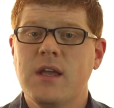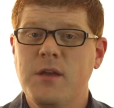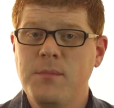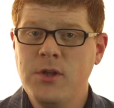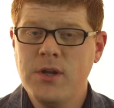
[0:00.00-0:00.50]

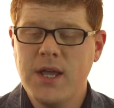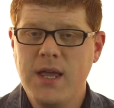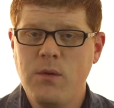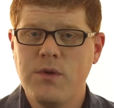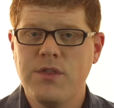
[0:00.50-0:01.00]

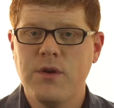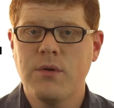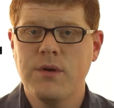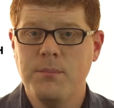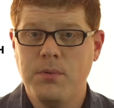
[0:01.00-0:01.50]
communicate with
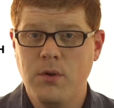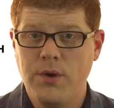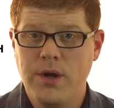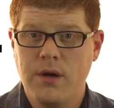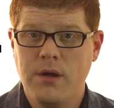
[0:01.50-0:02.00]
your
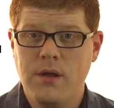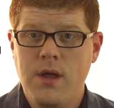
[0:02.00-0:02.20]
employer.